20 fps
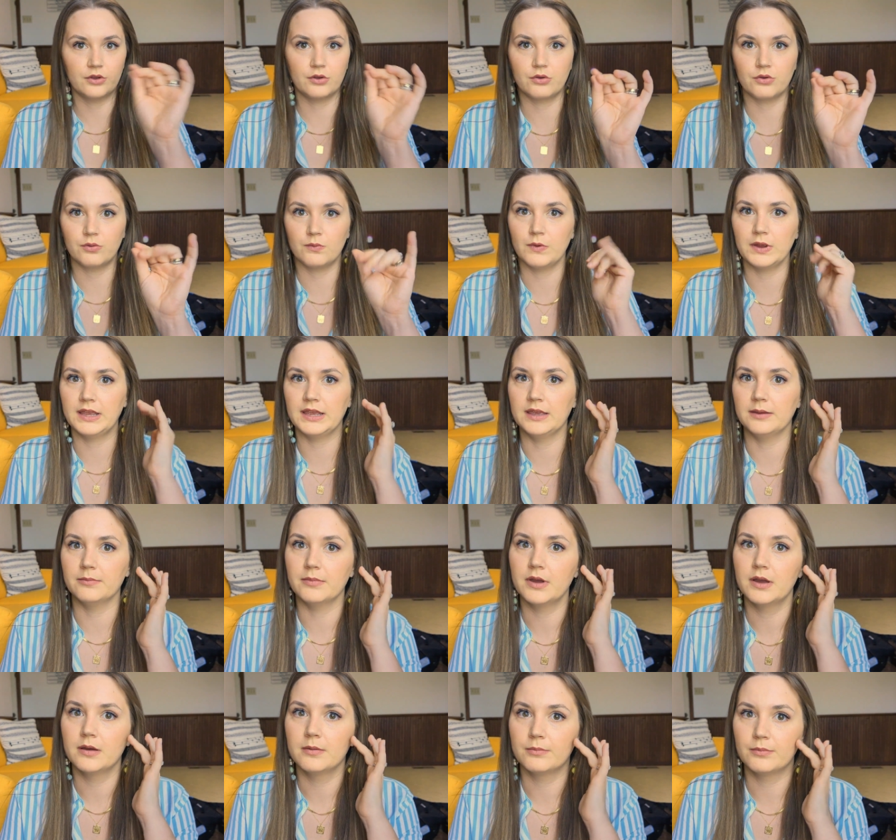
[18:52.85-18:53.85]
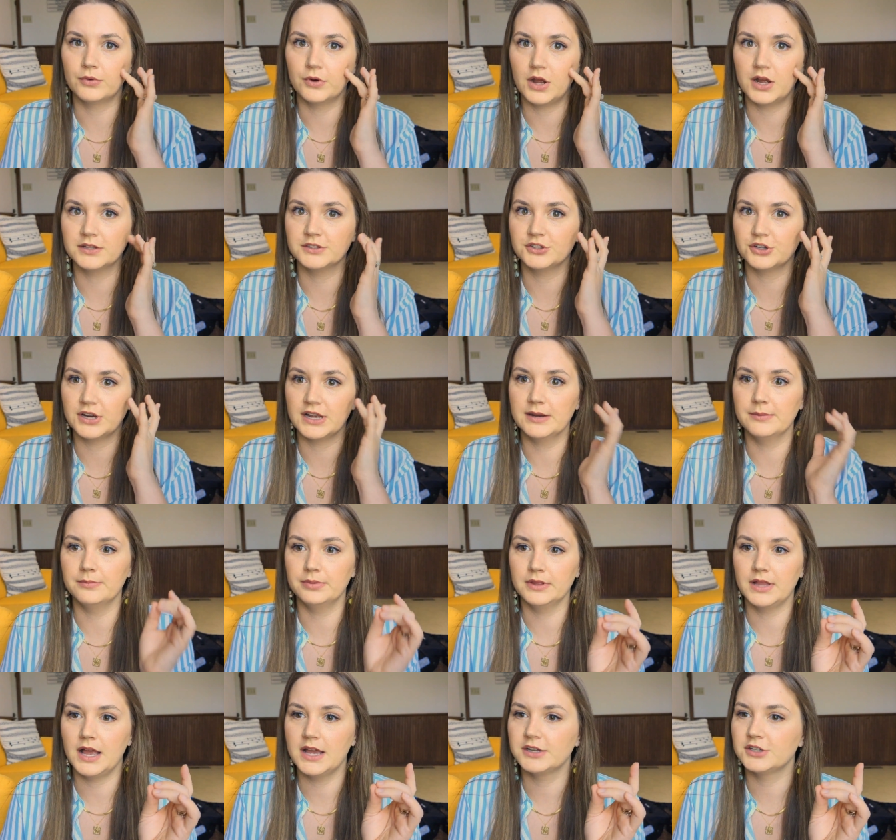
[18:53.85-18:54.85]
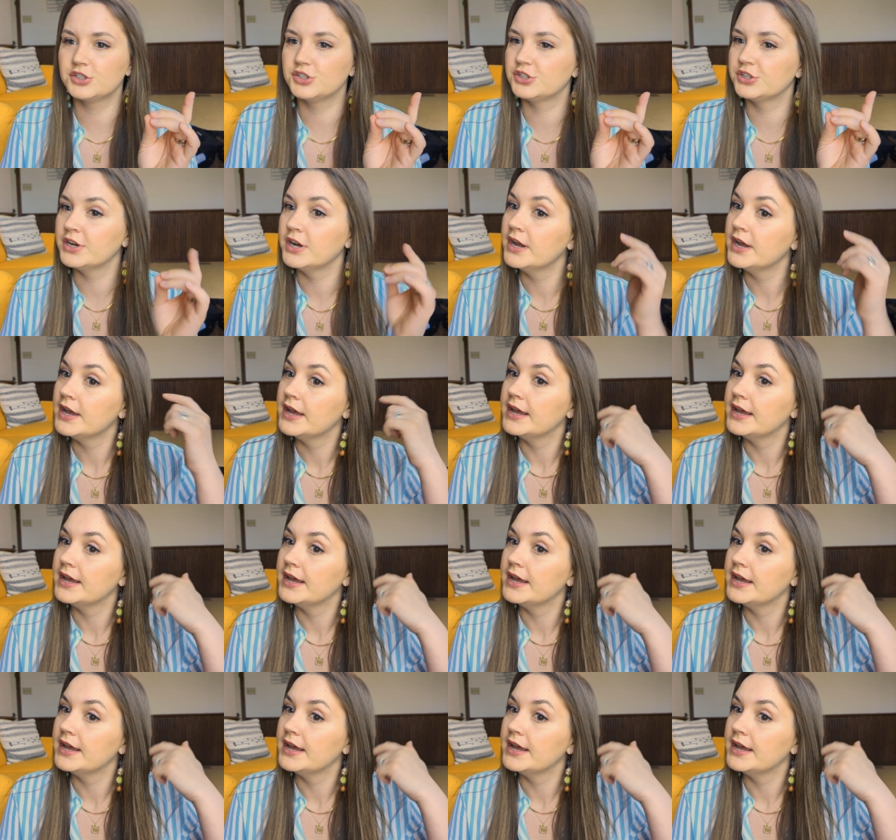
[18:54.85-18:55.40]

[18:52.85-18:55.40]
cream bronzer and blush.